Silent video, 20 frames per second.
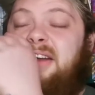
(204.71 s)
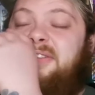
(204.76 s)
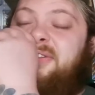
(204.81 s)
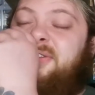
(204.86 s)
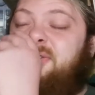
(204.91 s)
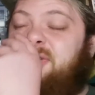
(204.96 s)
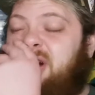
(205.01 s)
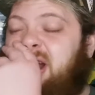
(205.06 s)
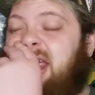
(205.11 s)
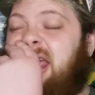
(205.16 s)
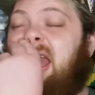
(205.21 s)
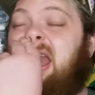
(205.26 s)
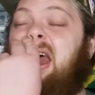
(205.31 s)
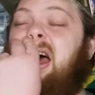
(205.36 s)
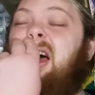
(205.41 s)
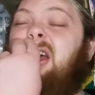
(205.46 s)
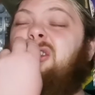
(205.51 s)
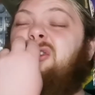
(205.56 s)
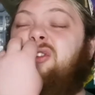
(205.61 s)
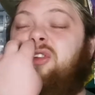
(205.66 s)
I
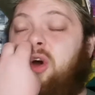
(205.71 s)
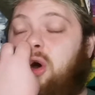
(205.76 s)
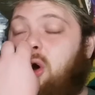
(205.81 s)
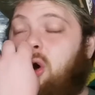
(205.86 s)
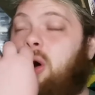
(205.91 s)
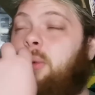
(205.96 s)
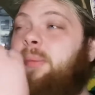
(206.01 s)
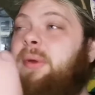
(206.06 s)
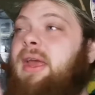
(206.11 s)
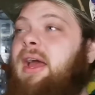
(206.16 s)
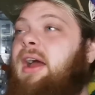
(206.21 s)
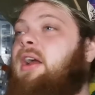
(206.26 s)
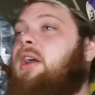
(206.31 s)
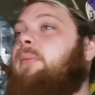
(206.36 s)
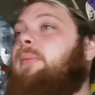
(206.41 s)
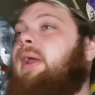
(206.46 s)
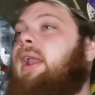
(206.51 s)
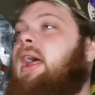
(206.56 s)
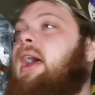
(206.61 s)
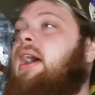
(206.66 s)
friggin' adore
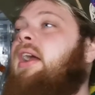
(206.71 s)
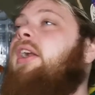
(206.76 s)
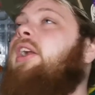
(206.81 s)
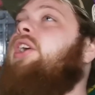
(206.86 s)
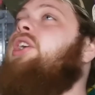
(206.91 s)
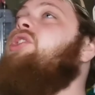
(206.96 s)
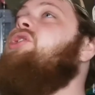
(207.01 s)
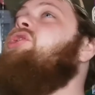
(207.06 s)
Bianca Belair.